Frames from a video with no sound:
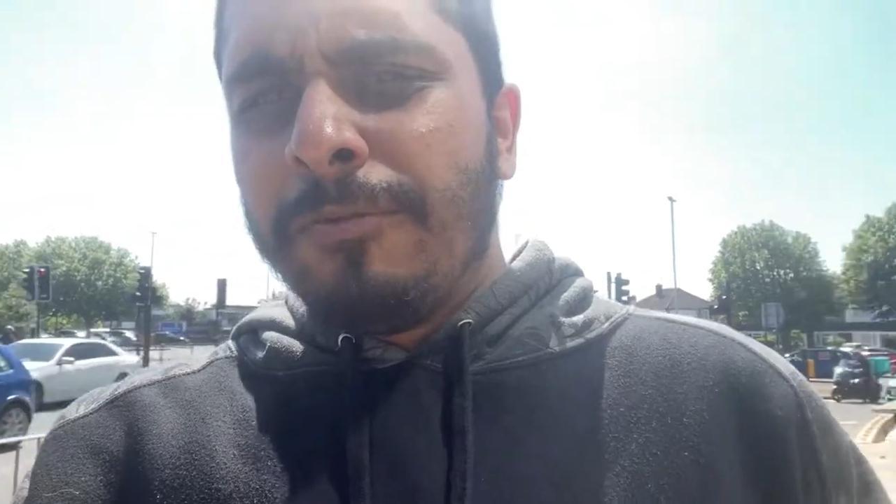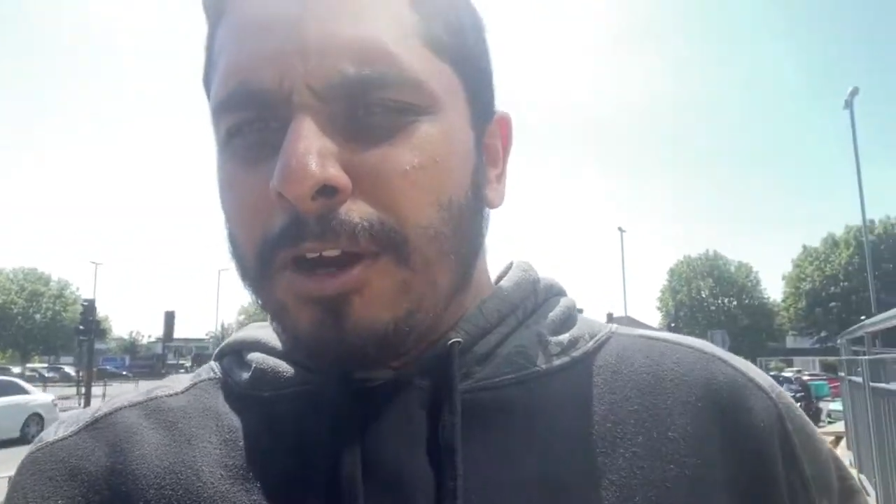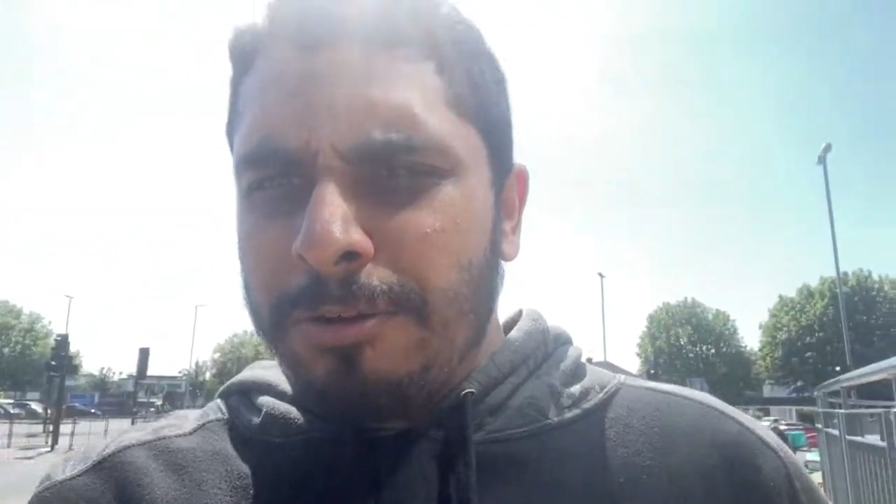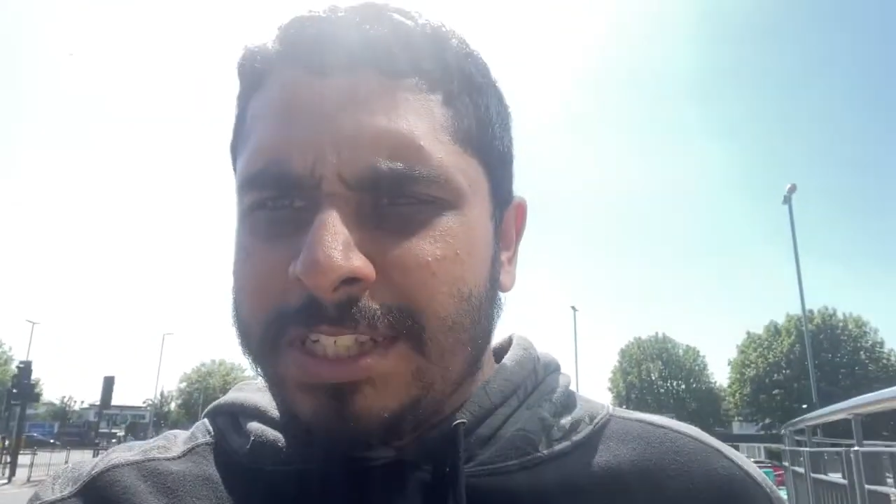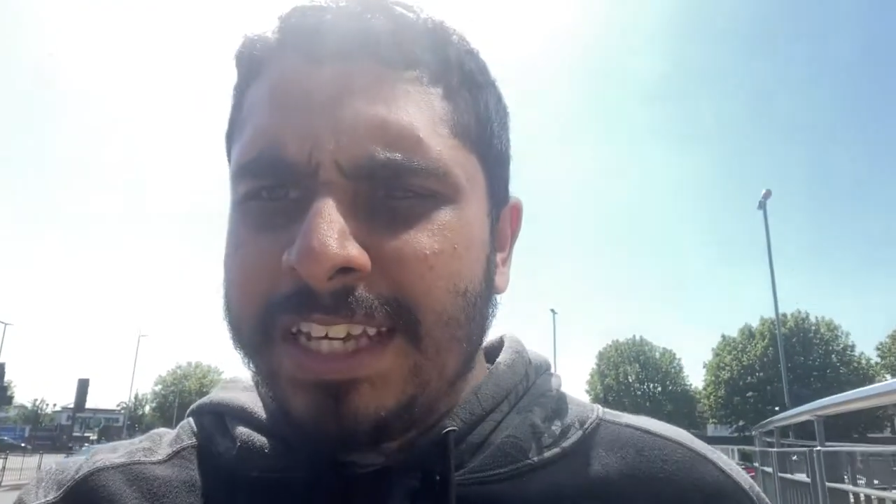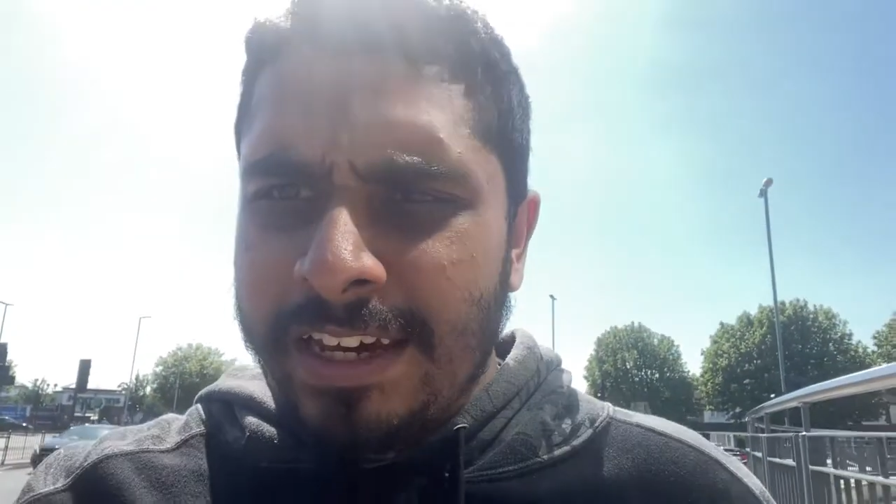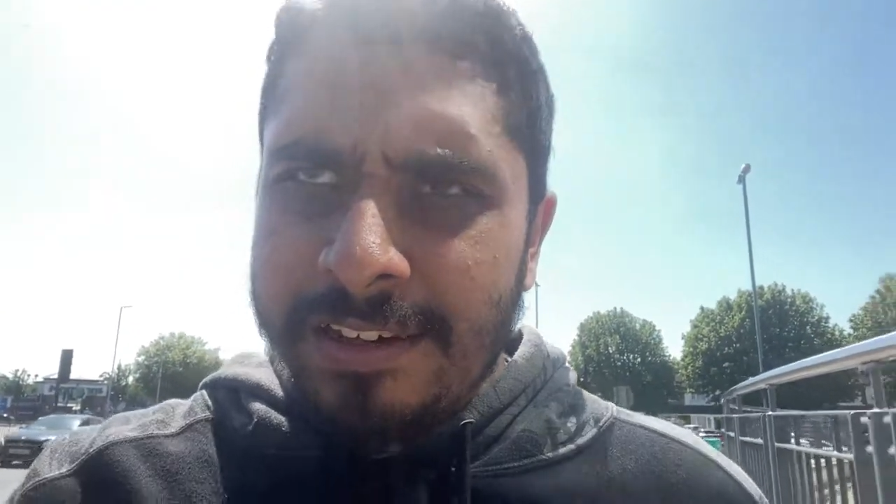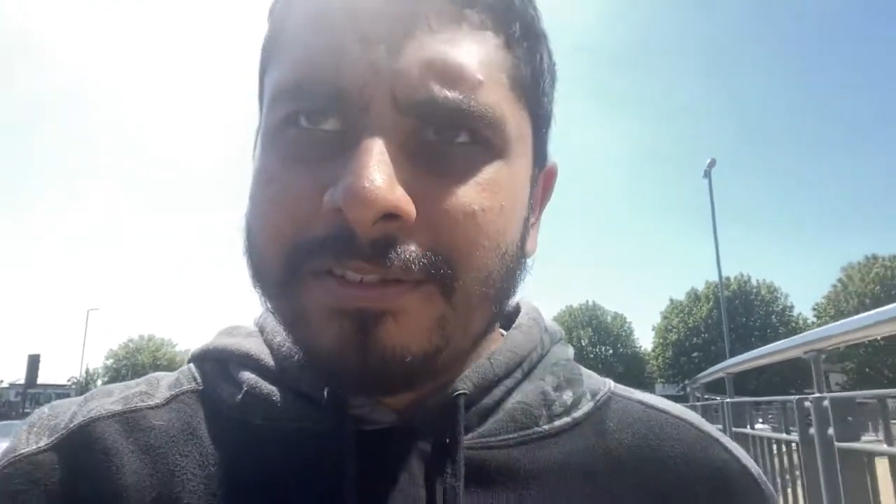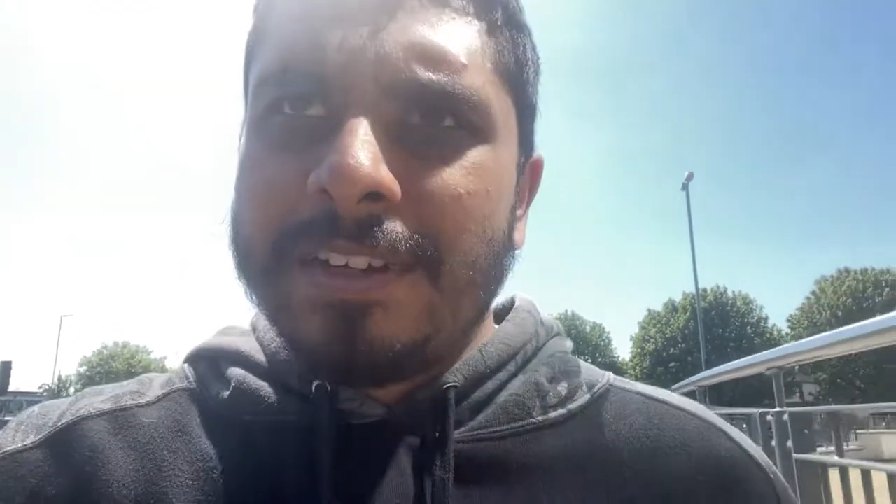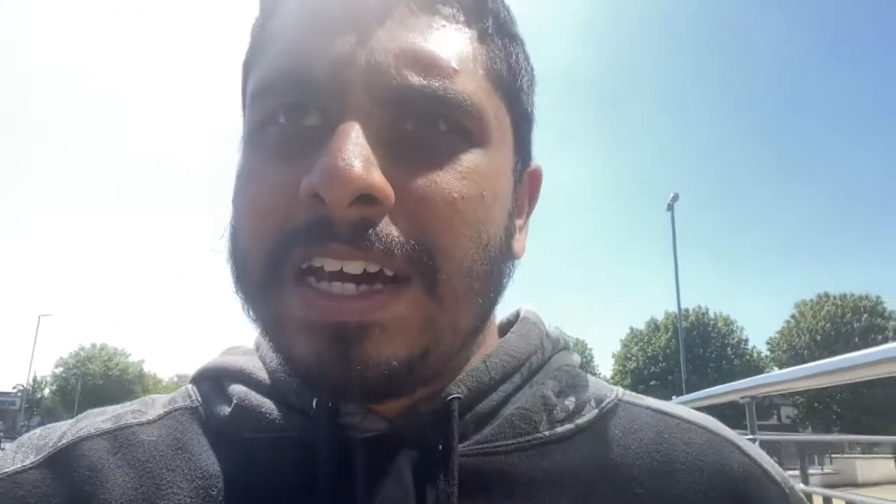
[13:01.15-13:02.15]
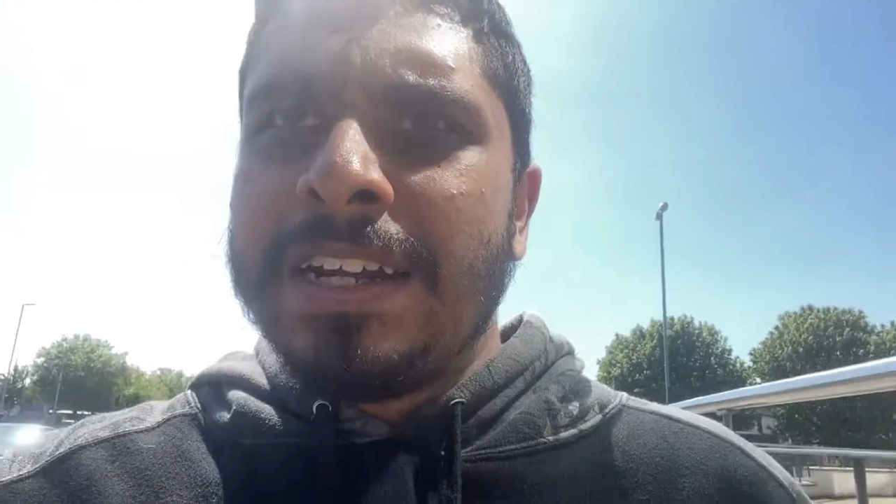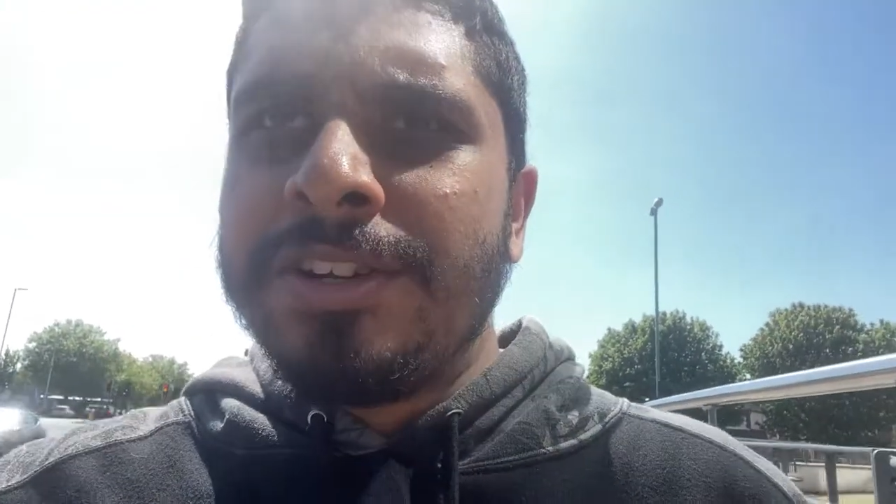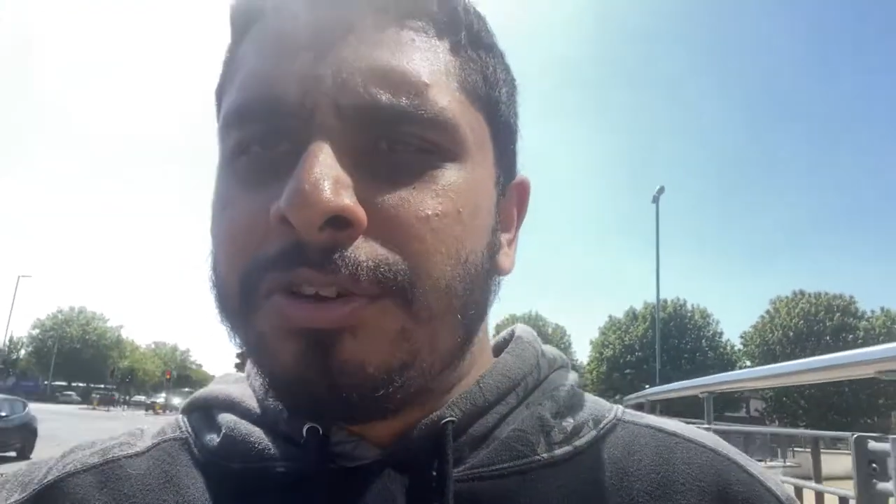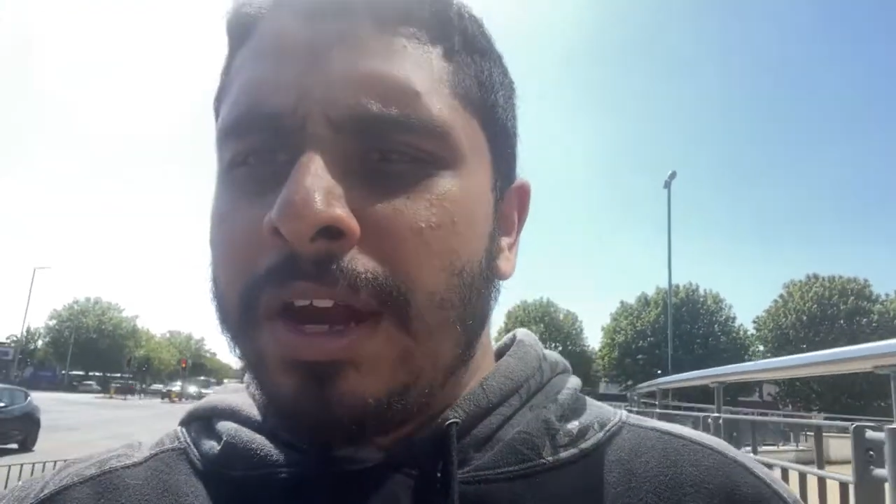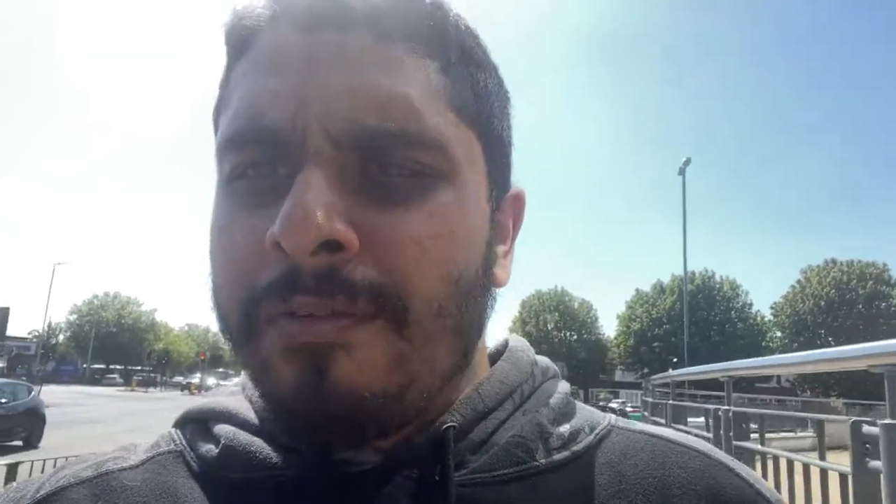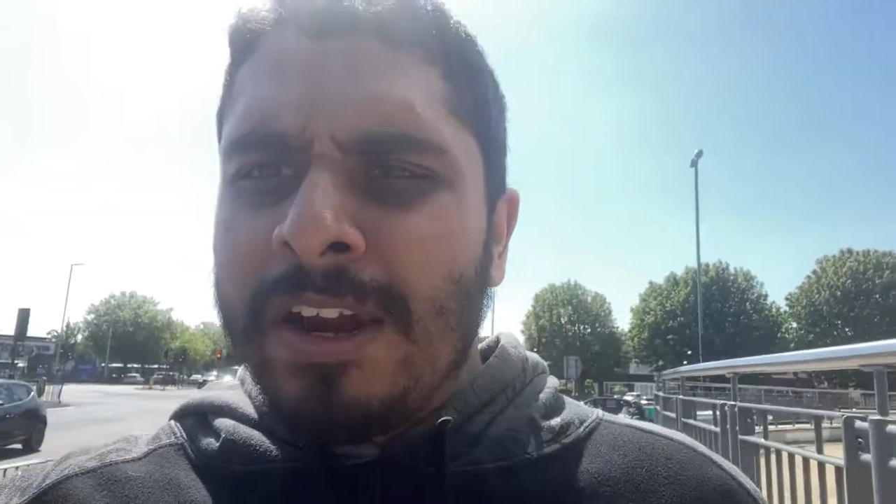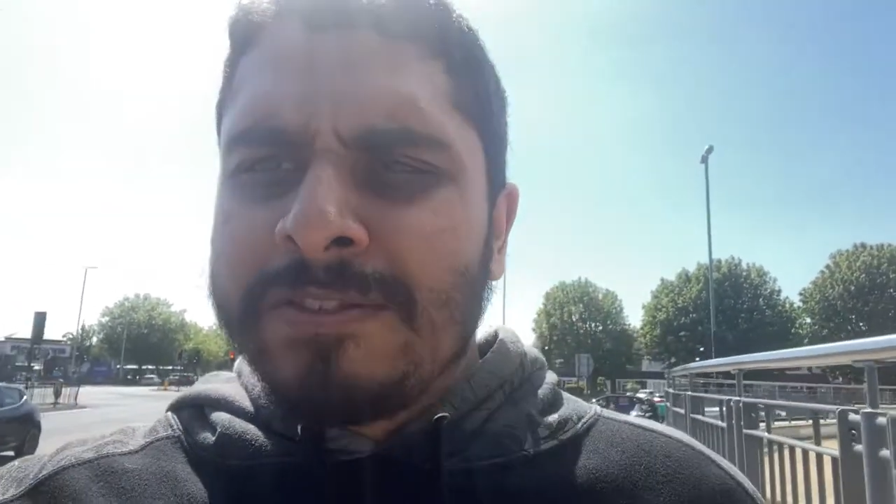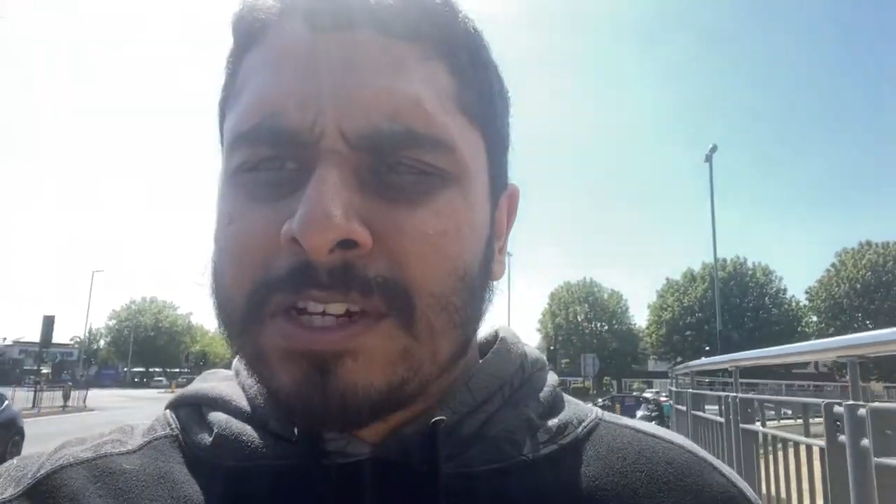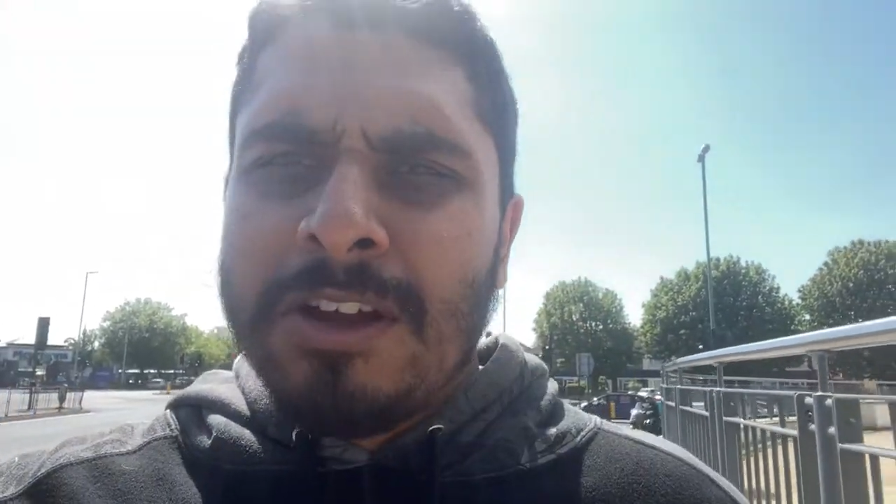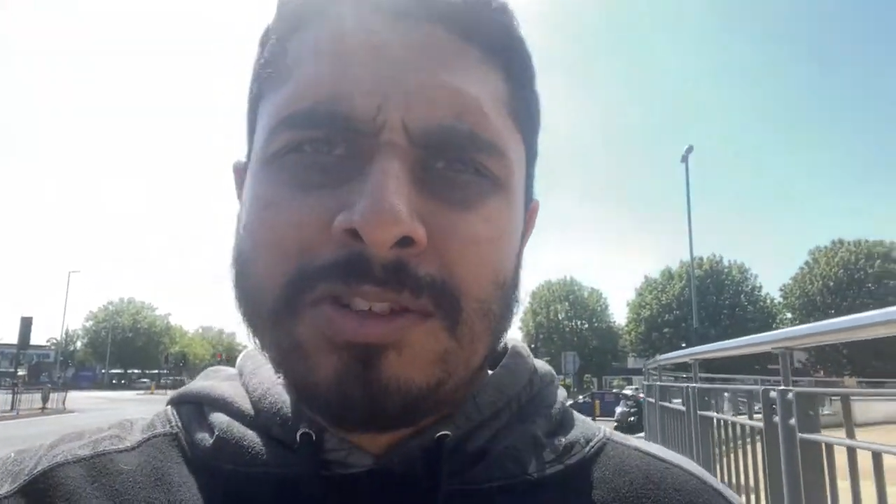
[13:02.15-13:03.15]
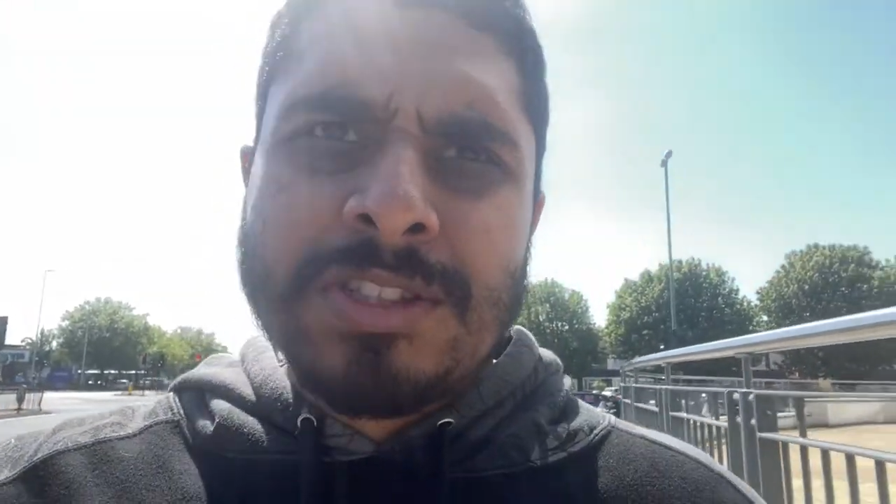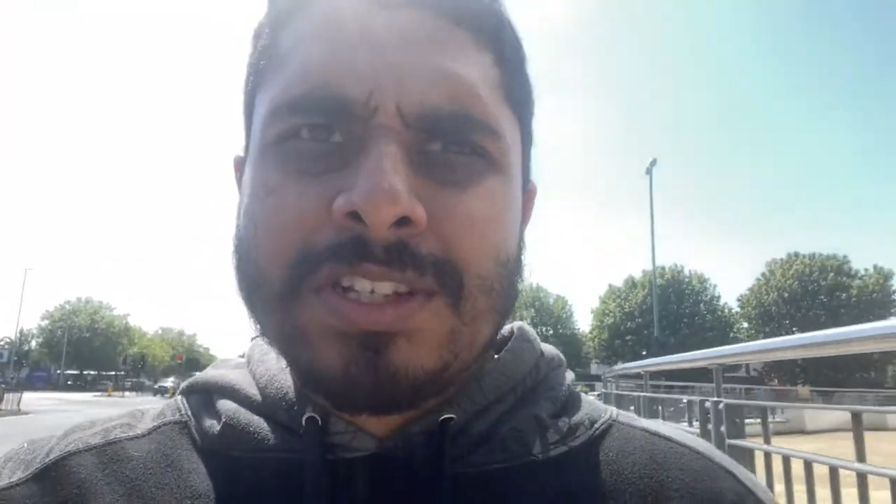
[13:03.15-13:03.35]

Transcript: roads here and not everyone lives close